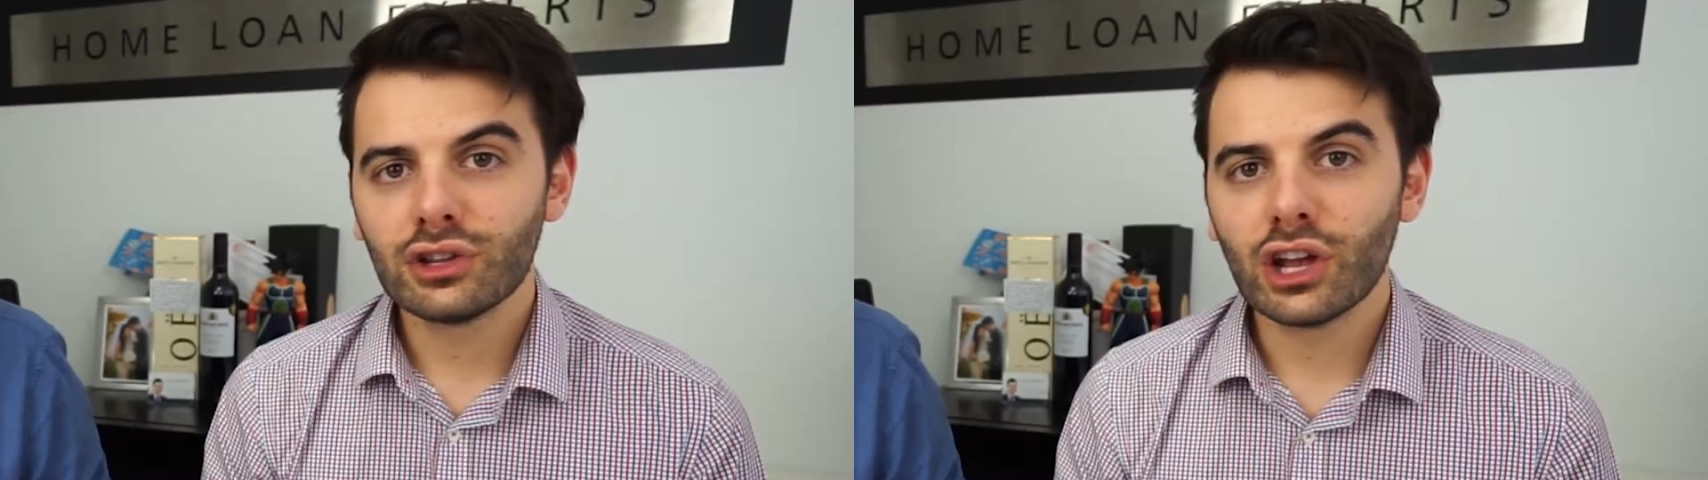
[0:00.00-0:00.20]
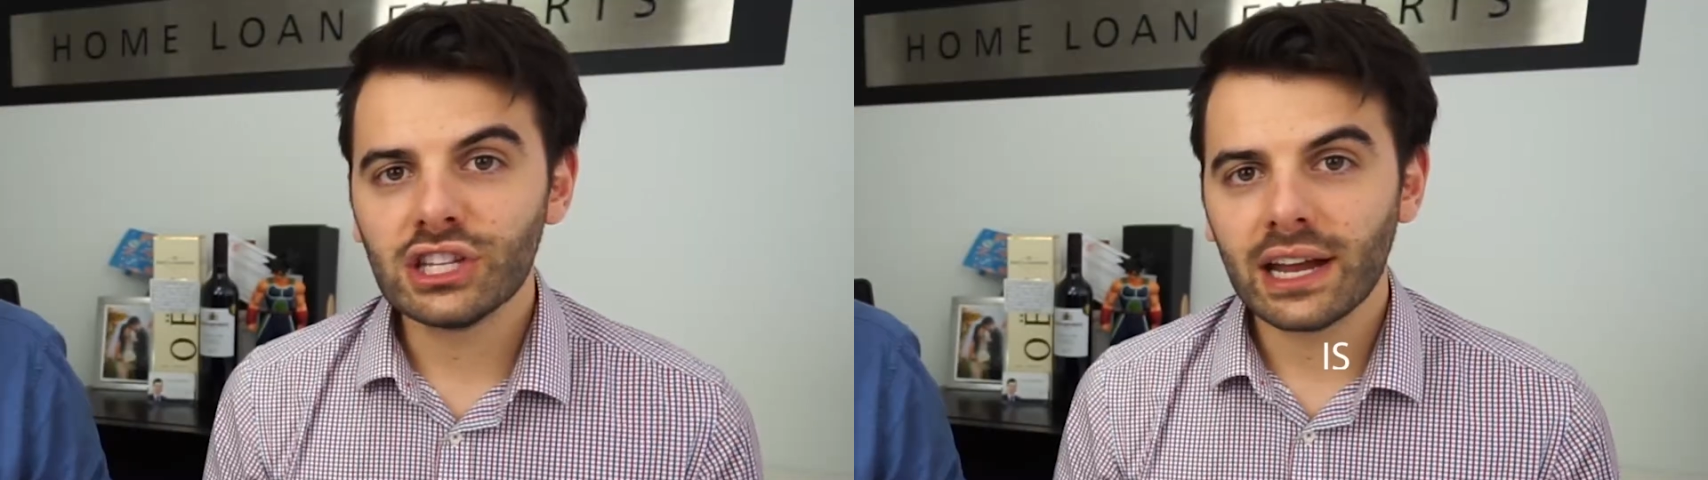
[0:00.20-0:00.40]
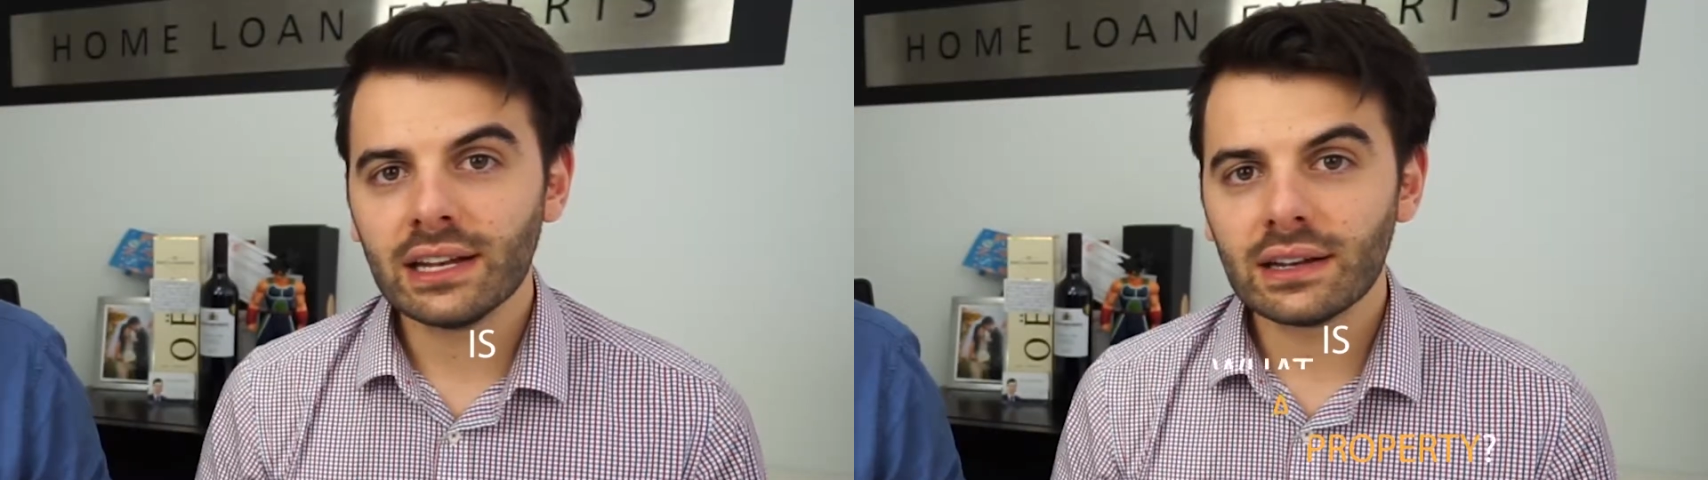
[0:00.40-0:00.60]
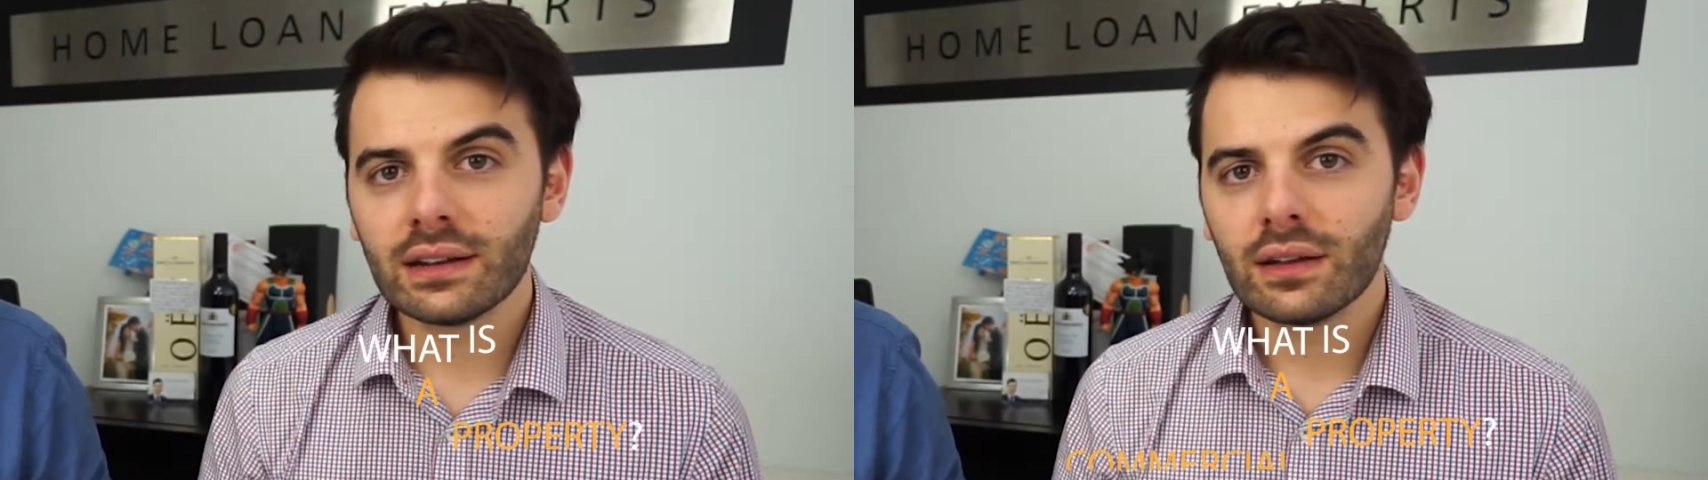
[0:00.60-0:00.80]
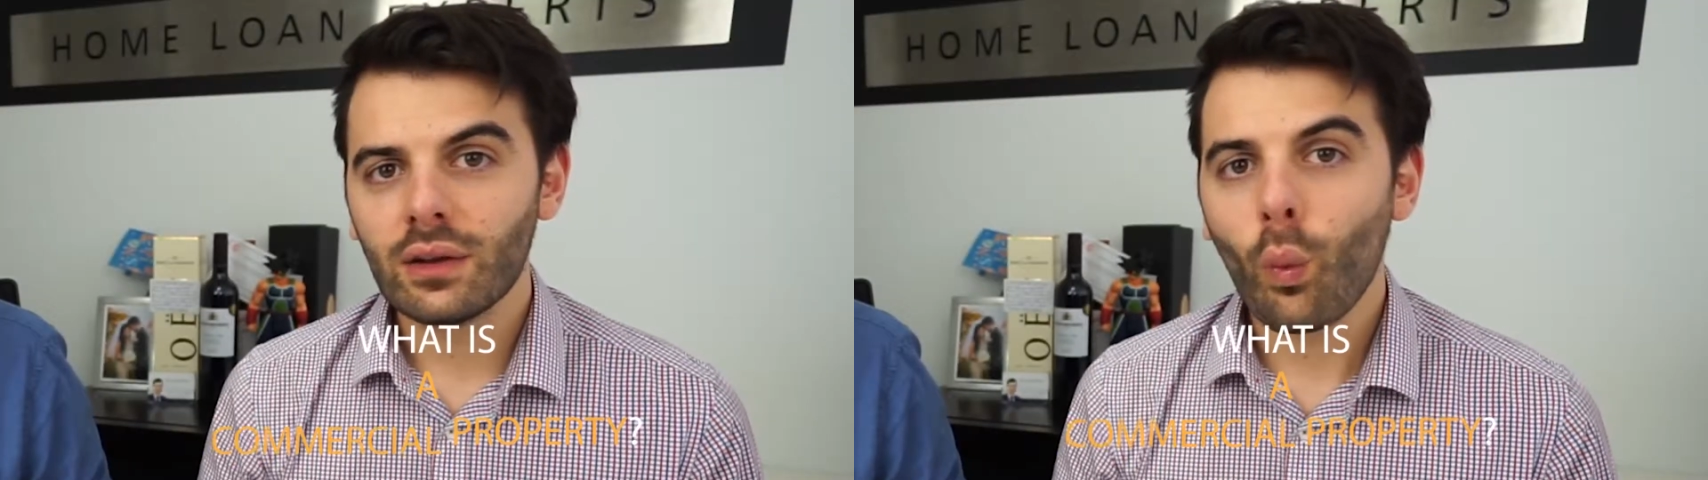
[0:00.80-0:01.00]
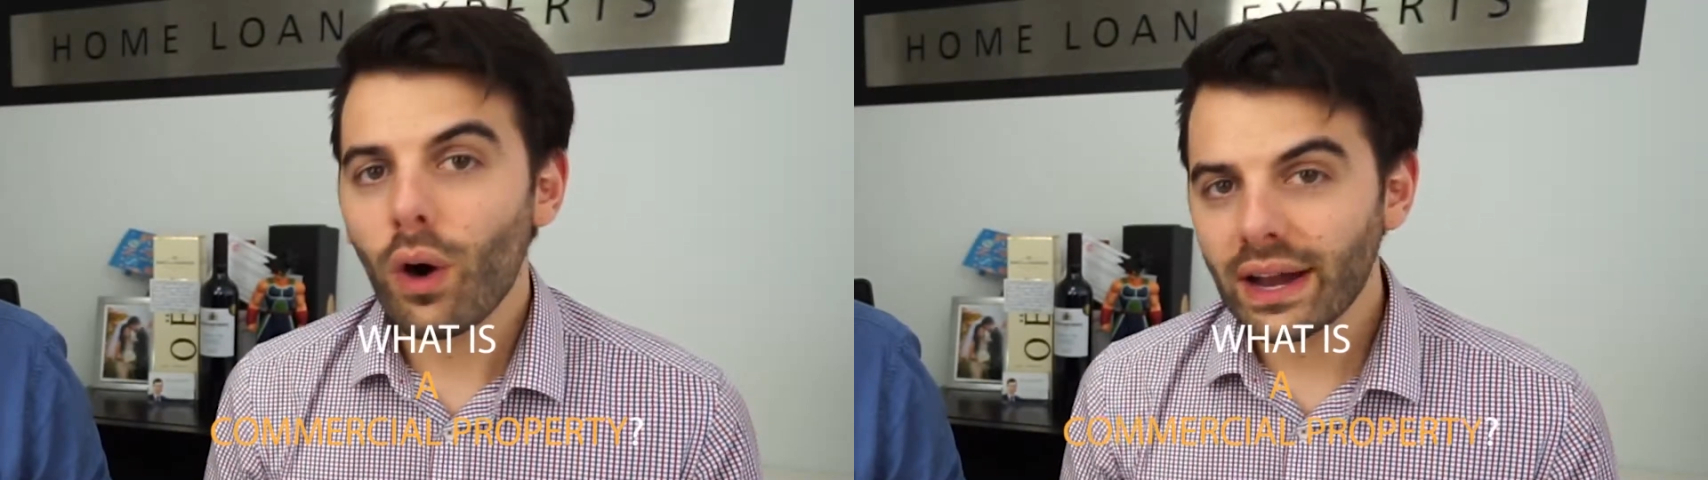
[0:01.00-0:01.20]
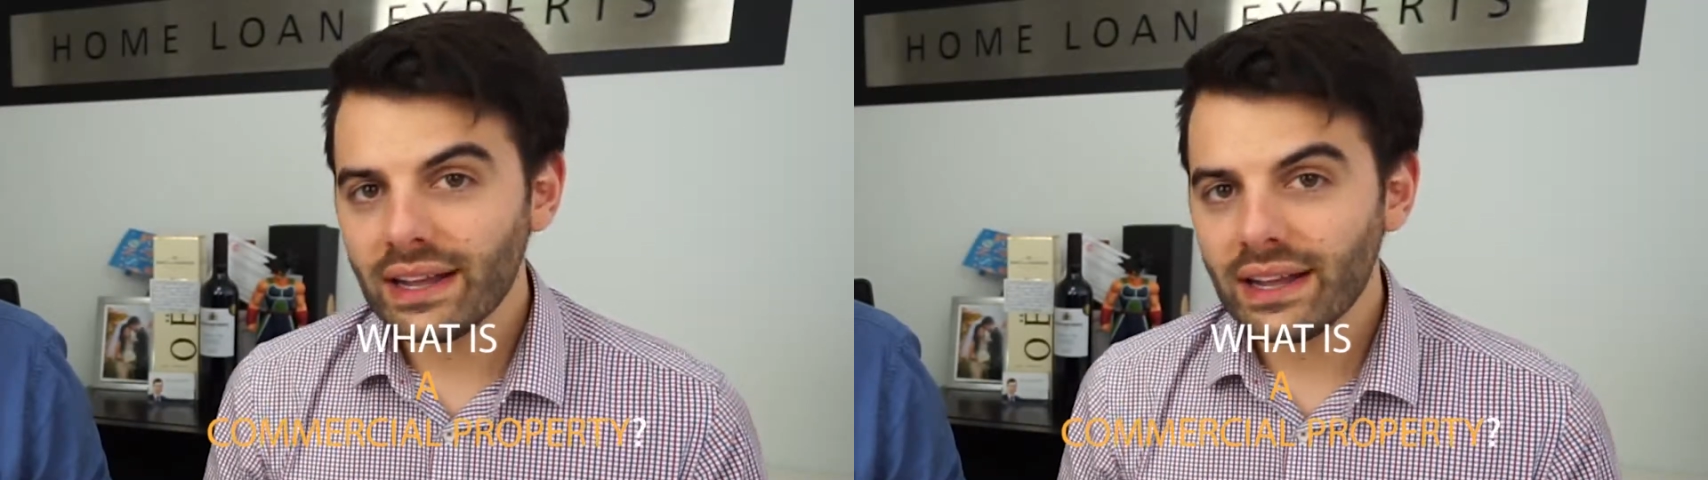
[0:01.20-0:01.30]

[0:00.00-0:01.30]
So Jaden, what